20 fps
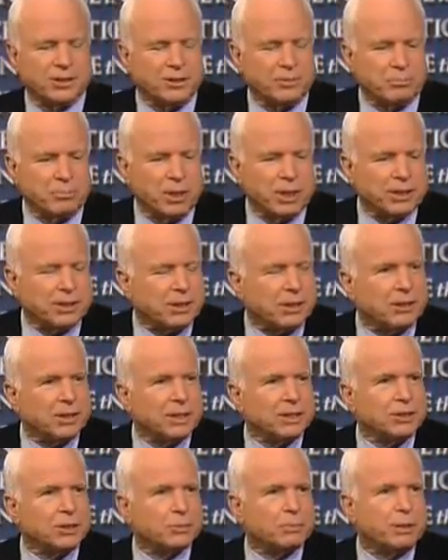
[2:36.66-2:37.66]
Bashar and
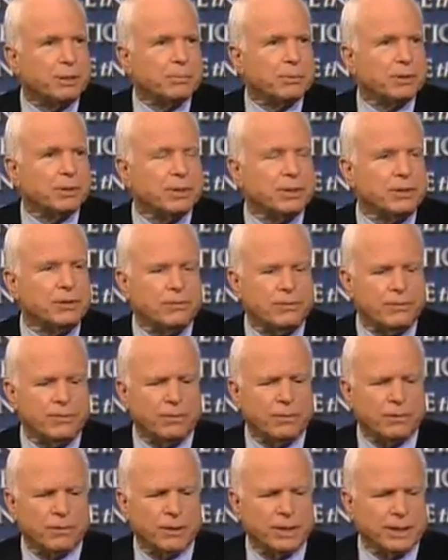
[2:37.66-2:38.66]
his people are
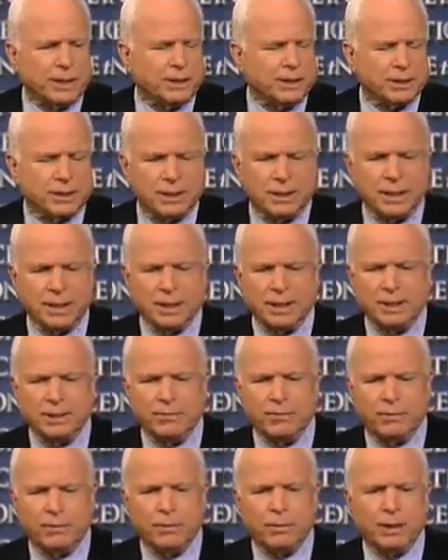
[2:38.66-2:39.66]
euphoric.
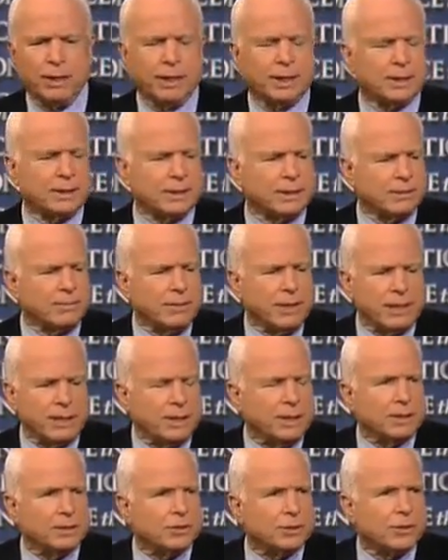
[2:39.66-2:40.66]
The
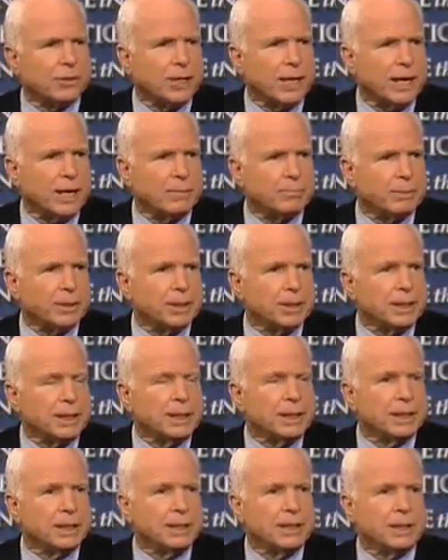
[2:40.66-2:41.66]
Iranians are happy.
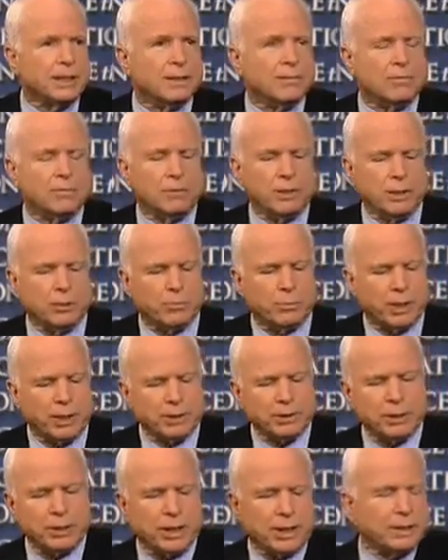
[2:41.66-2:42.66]
When the
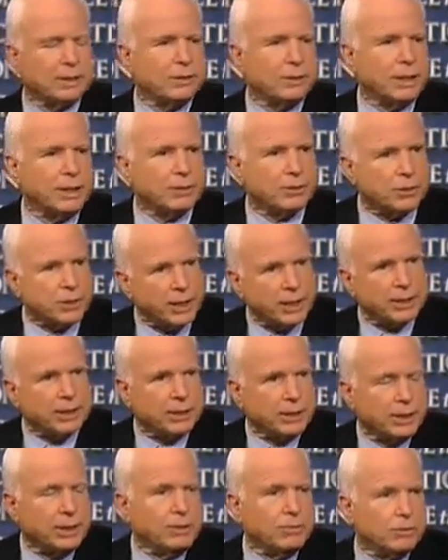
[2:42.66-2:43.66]
President of the United States said
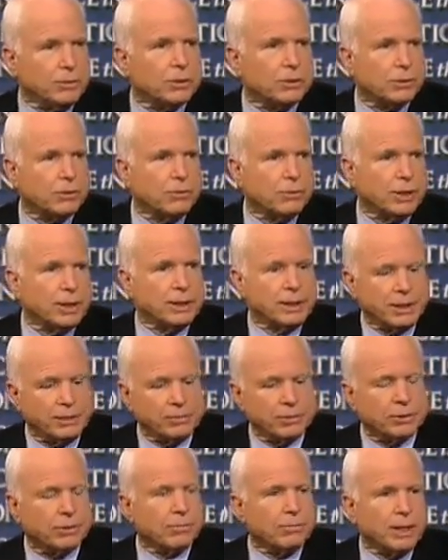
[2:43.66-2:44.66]
that that it
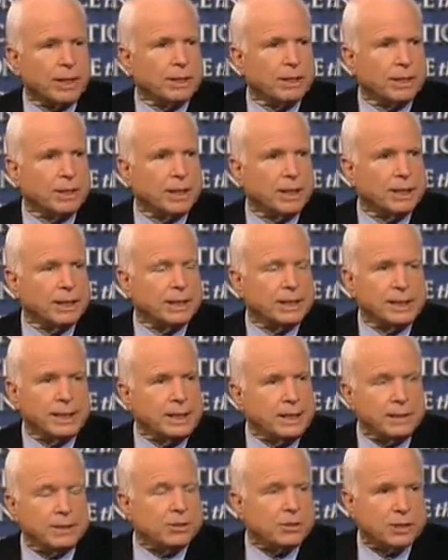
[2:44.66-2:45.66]
was a red line, he
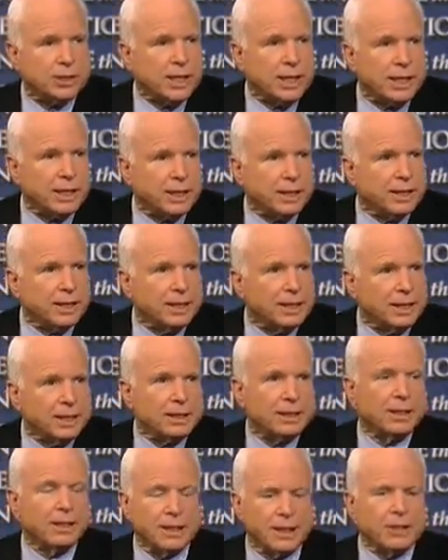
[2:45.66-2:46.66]
didn't say
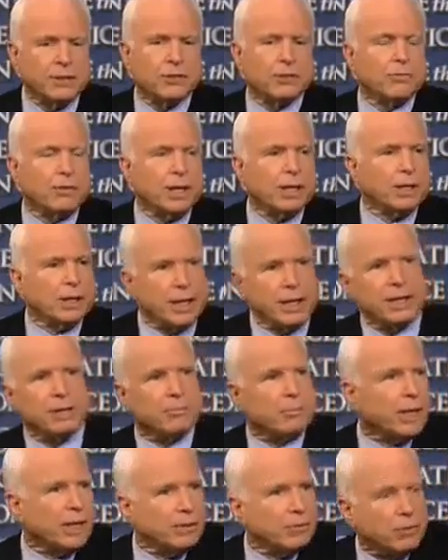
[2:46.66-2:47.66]
that it's a red line, and
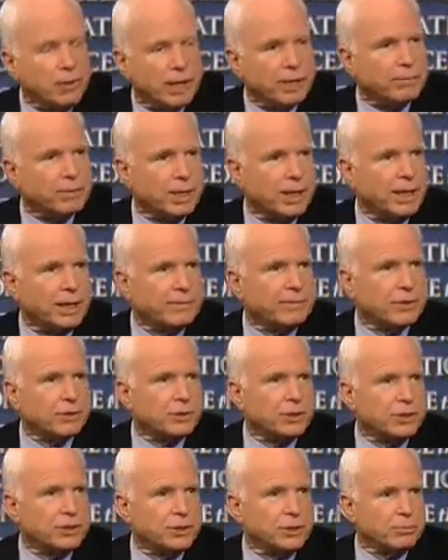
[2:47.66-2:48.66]
by the way, I'm going to have to
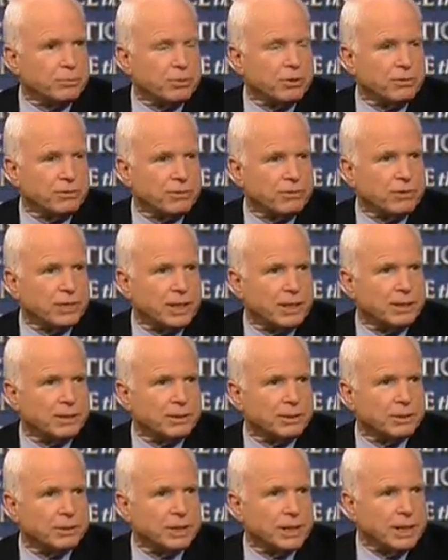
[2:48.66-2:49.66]
seek the approval of
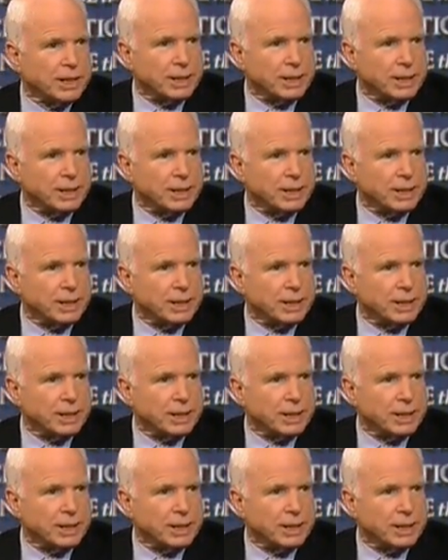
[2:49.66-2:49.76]
Congress.